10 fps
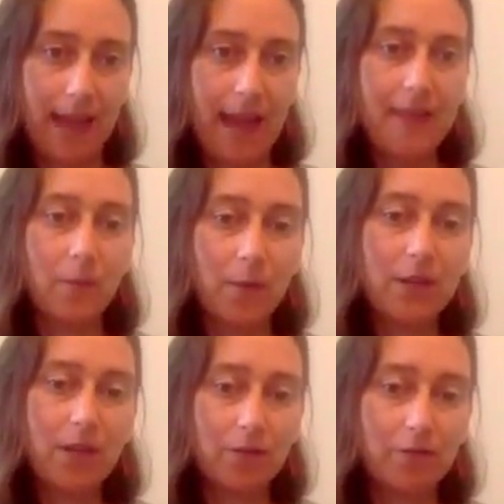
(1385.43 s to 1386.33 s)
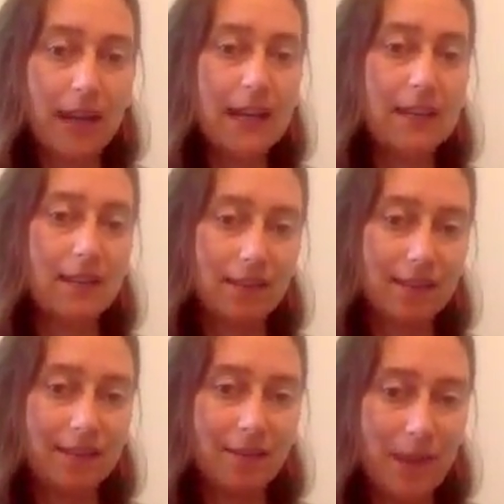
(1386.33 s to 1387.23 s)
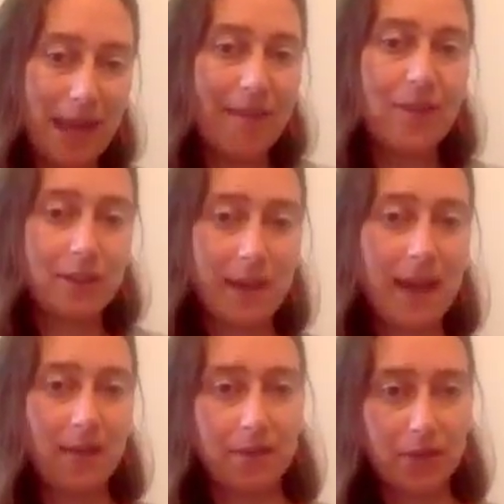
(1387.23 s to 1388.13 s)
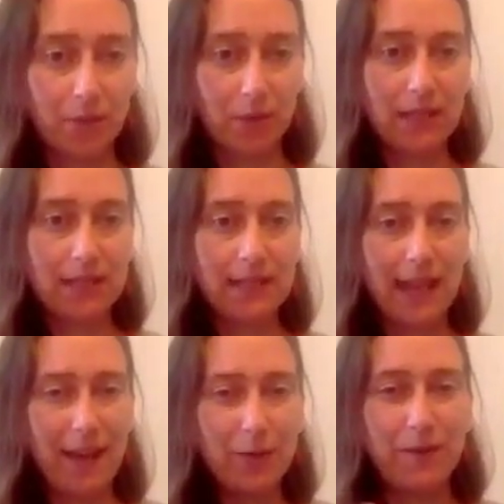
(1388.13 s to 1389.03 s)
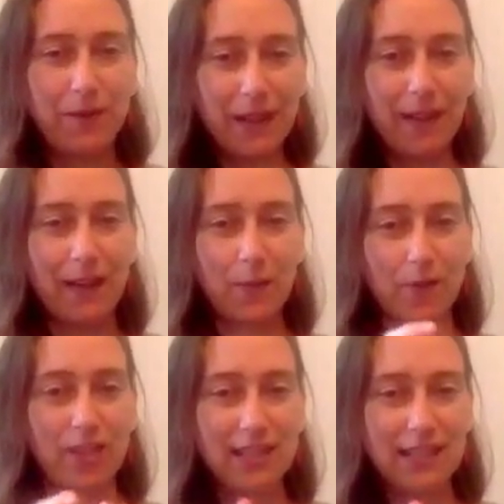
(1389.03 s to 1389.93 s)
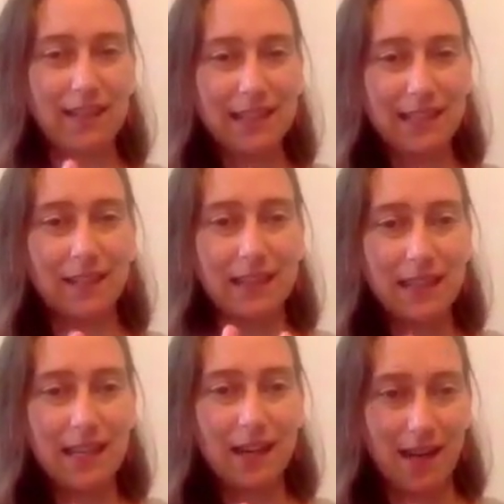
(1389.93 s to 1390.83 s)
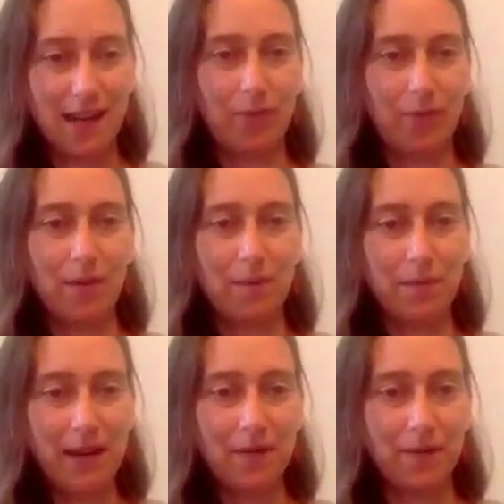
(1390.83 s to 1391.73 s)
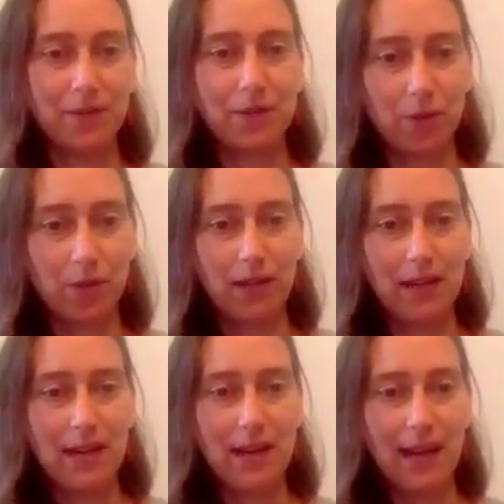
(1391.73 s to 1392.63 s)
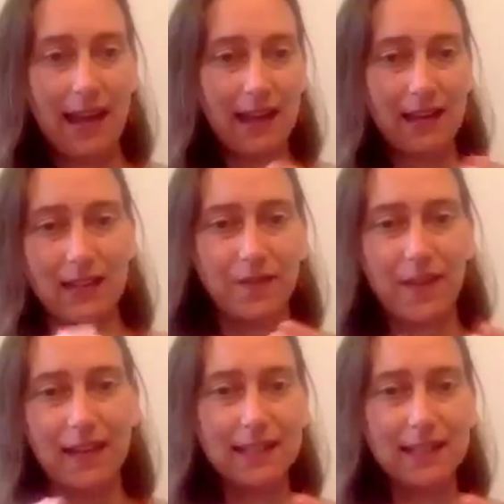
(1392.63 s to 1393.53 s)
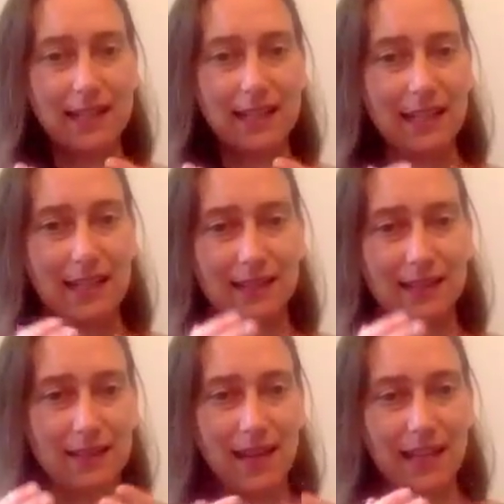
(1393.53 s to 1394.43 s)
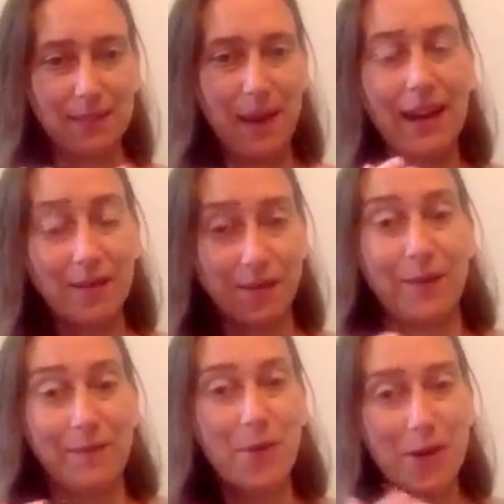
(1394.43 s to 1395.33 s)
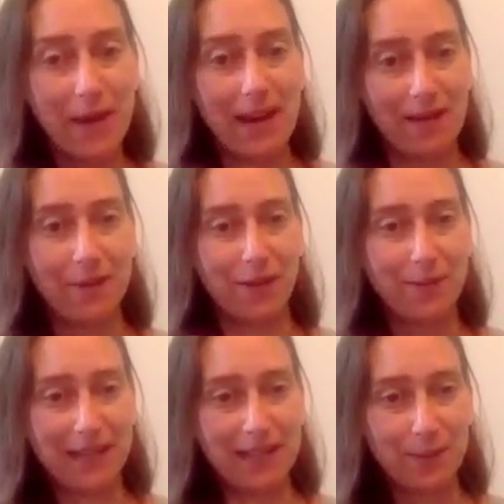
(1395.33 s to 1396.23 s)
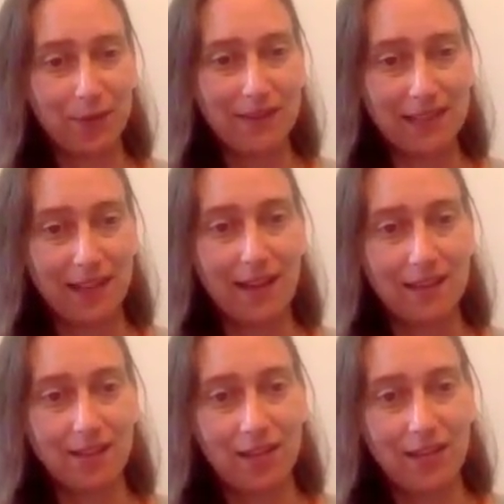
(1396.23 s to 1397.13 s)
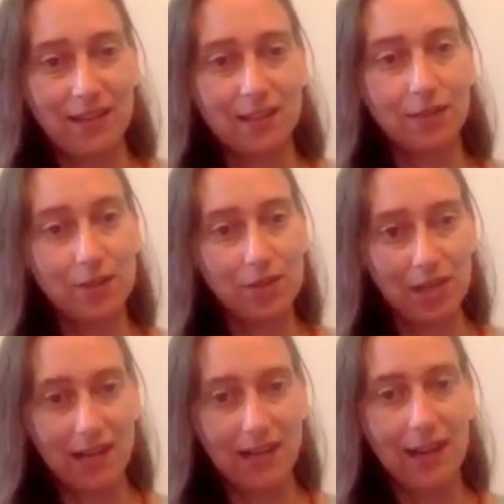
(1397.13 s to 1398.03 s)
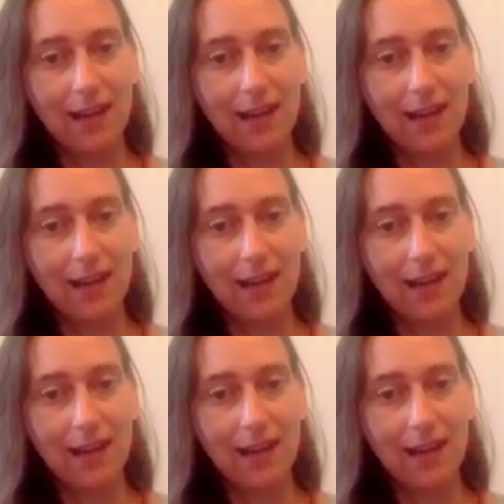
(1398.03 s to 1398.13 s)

And then when we go to write, we have those painful stories, and we feel like we're just in this little teacup with our painful story, and it defines us, and it gets more painful because we're in this concentrated solution.